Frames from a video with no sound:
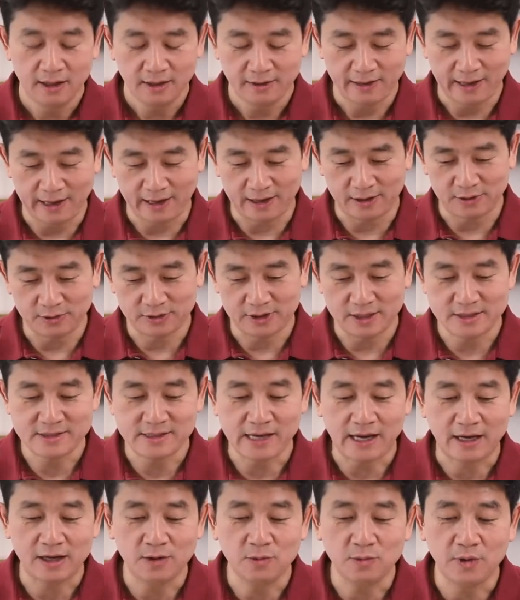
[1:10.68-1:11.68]
Now, the
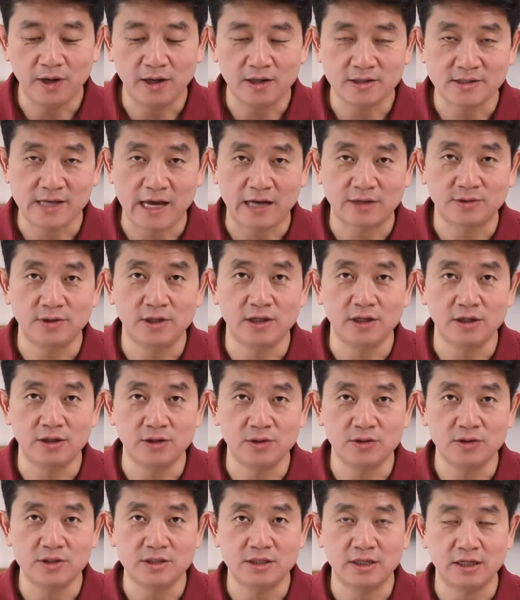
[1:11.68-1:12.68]
second way is actually
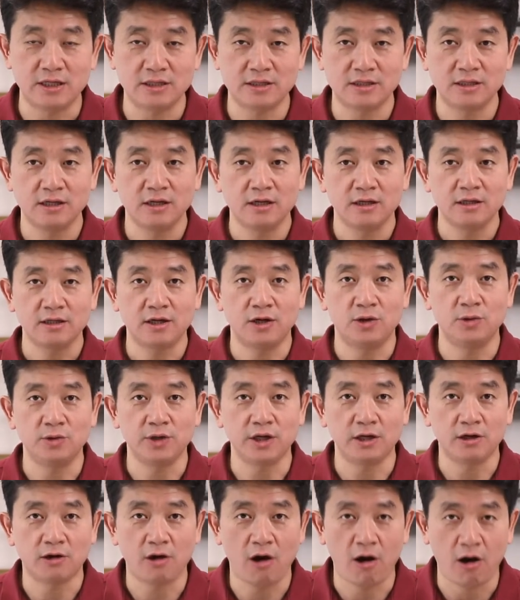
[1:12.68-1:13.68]
use these
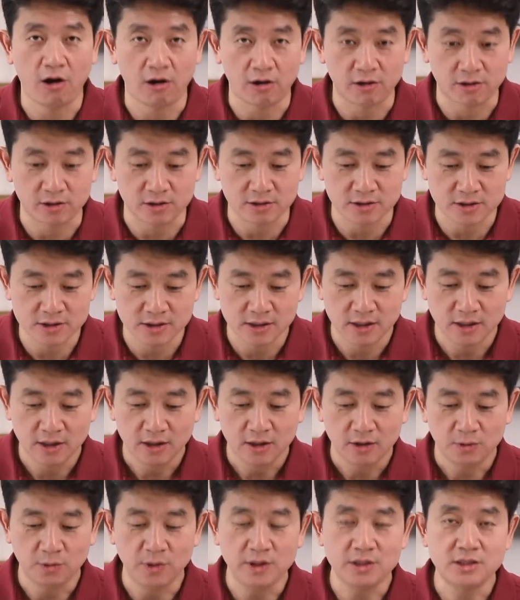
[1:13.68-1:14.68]
coding cards,
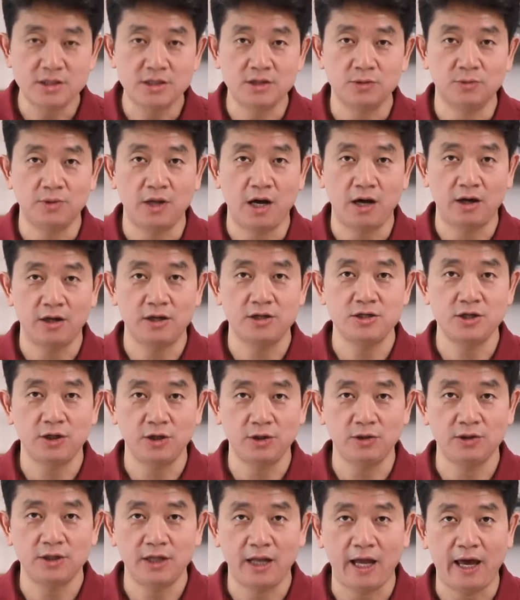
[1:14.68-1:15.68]
which we're not going to show
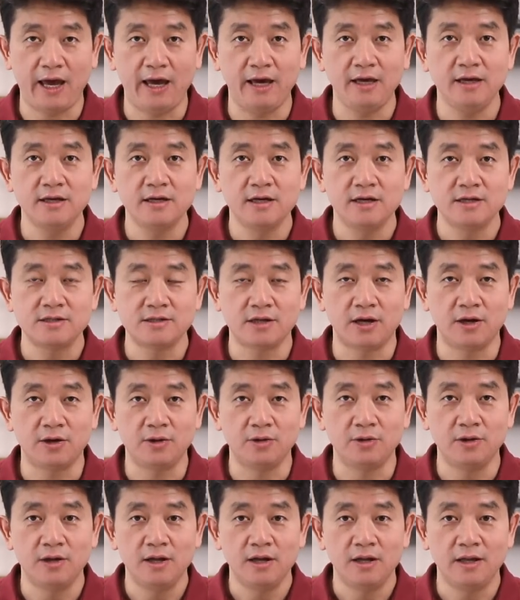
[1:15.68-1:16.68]
you today.
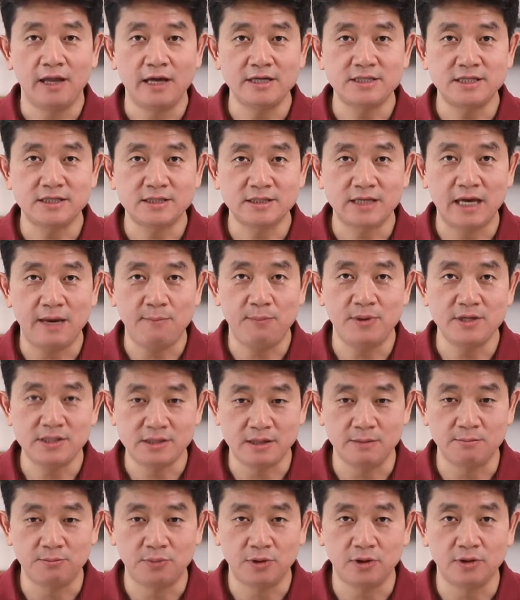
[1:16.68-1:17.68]
So let's keep it
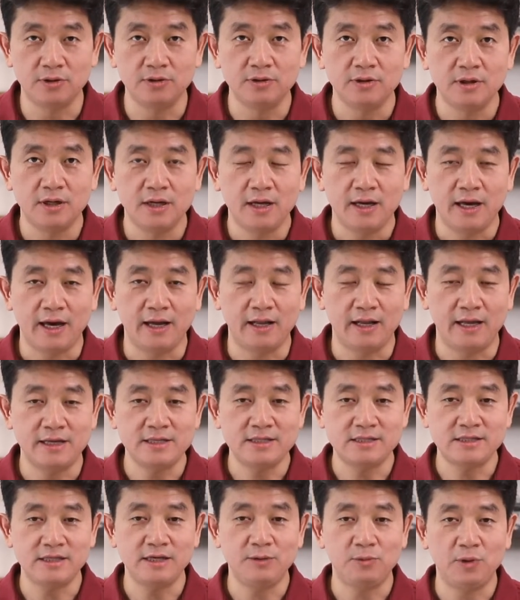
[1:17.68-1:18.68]
simple and
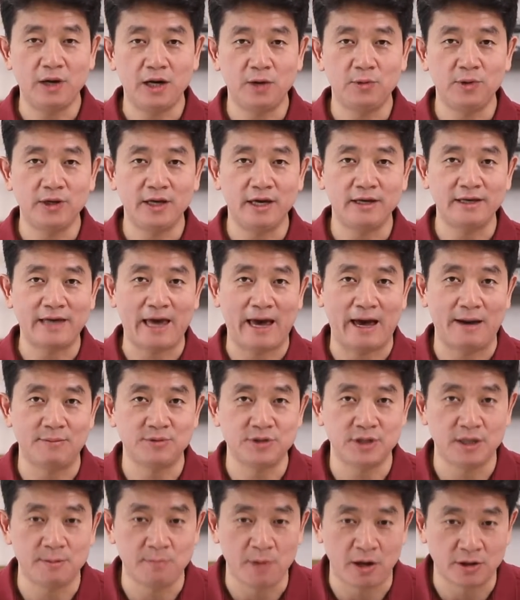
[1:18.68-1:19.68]
let's see whether we can
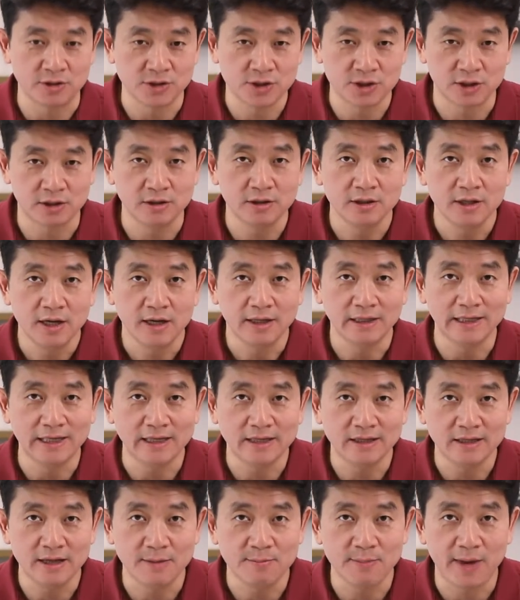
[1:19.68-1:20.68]
capture the monster
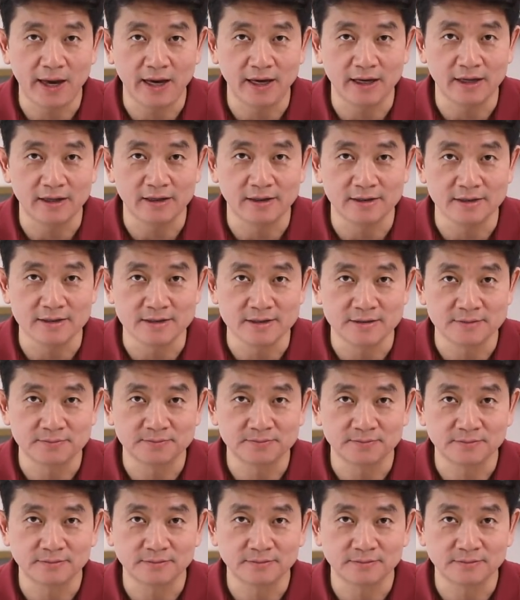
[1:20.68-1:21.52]
in the maze.